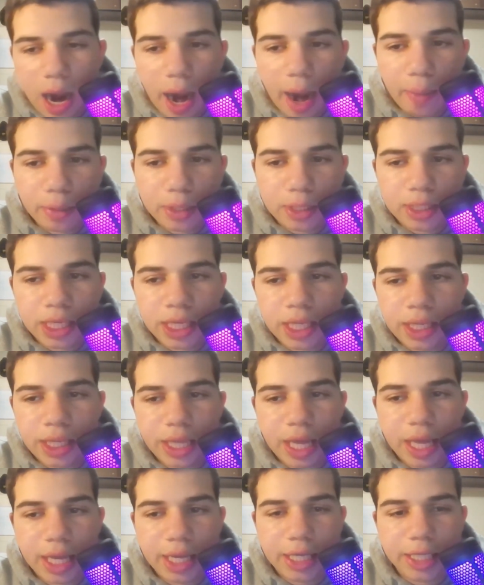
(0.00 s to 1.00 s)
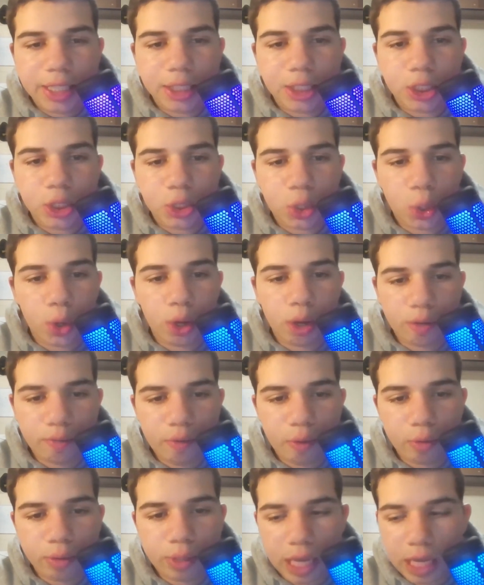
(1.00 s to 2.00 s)
I would say the Yankees' starting
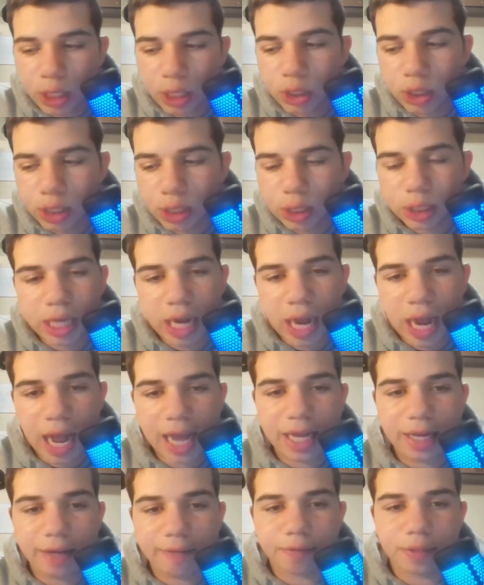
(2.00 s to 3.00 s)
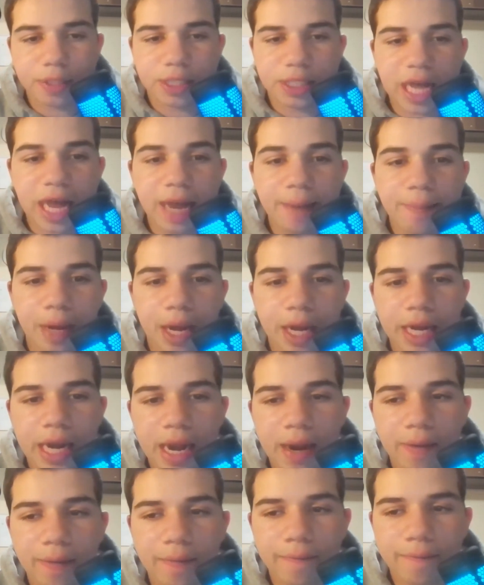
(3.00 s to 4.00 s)
rotation is kind of set by
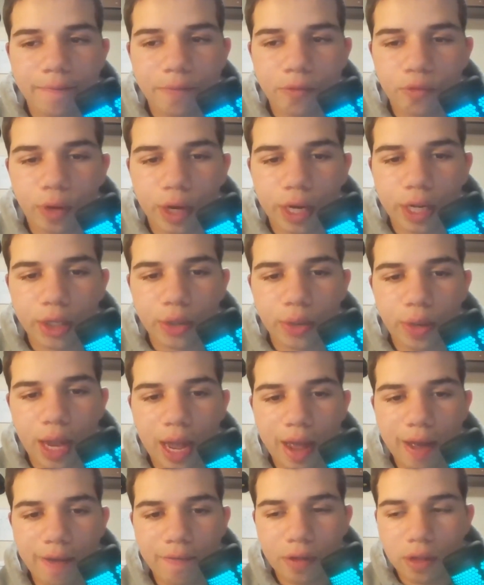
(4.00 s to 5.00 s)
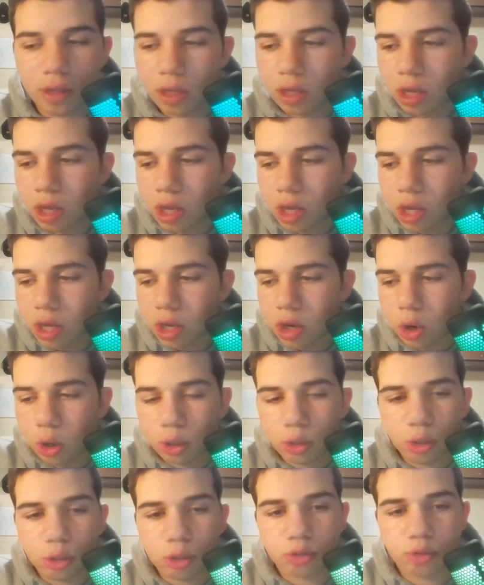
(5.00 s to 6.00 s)
now, right? You have
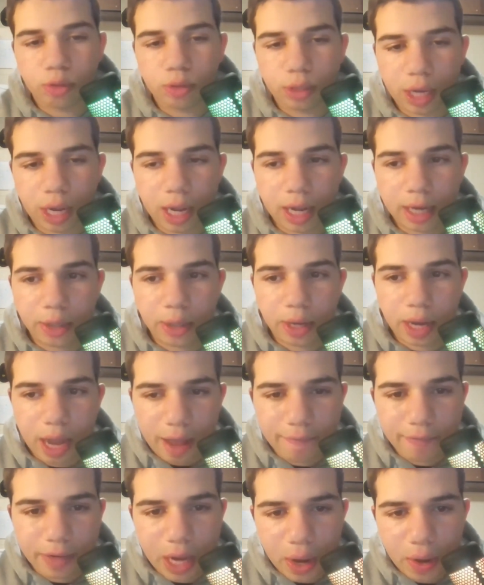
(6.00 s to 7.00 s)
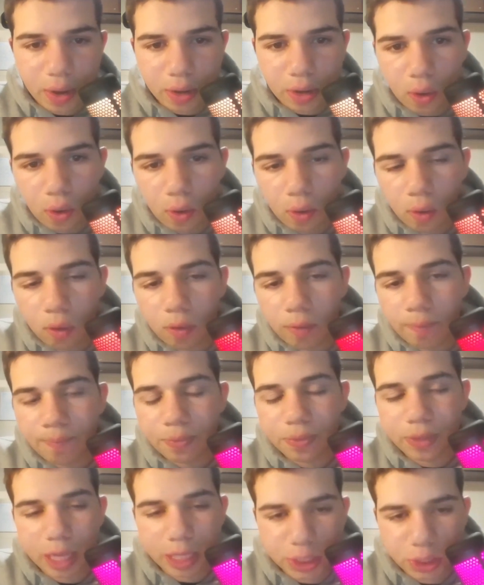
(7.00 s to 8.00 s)
Carlos Rodon, you have Garrett Cole,
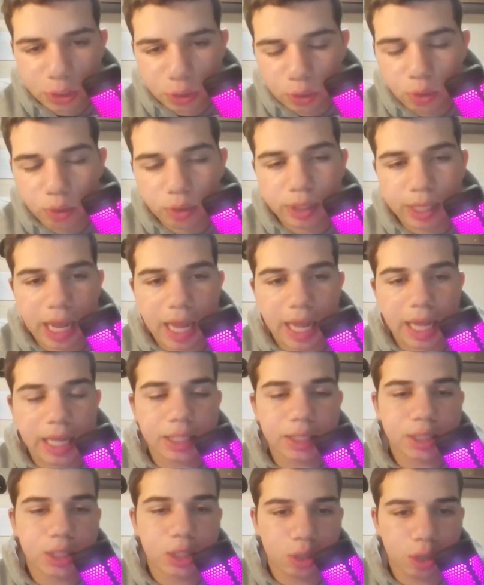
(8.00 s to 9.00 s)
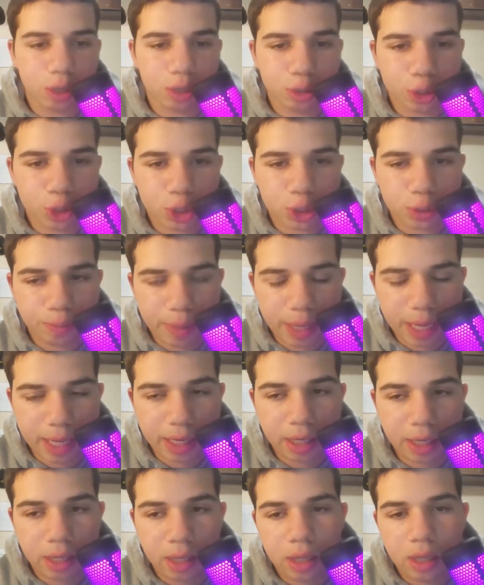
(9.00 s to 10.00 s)
Nestor Cortez, Clark Schmidt,
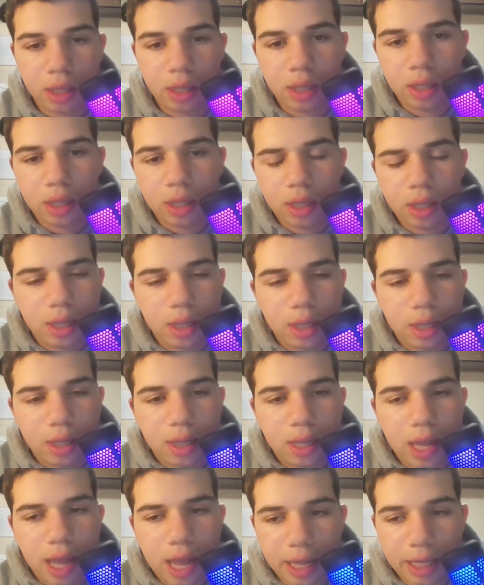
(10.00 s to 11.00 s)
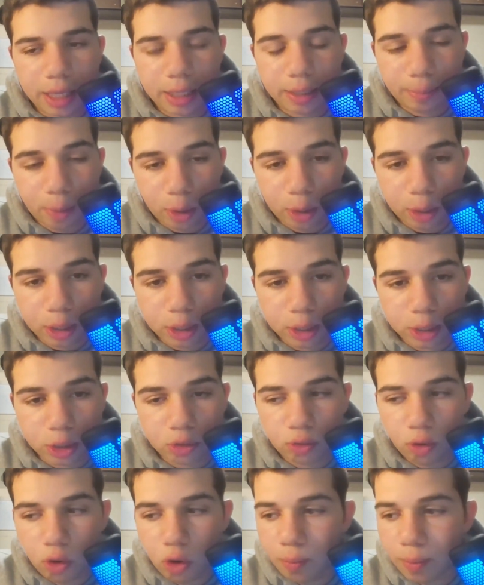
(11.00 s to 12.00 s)
and Marcus
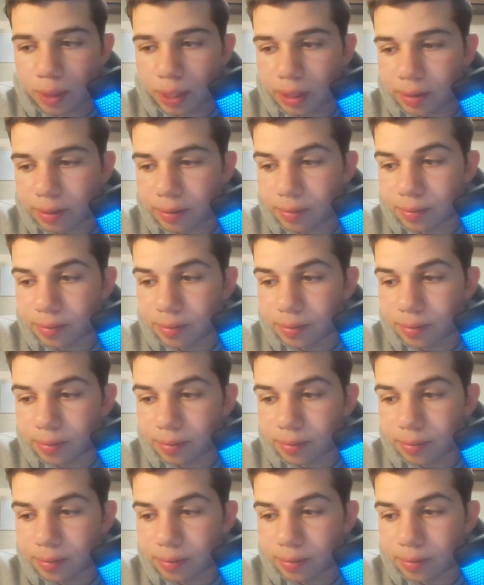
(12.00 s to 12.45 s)
Stroman.